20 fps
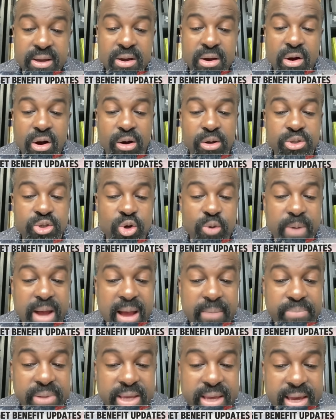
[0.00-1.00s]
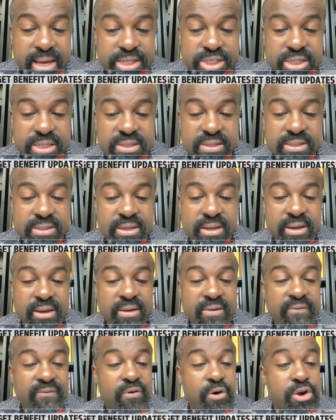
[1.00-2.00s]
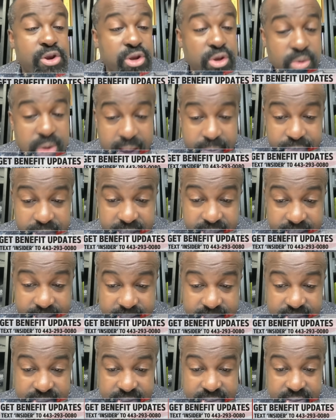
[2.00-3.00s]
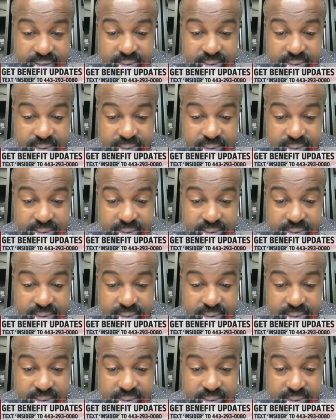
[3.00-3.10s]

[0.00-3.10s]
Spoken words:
October applications for new applicants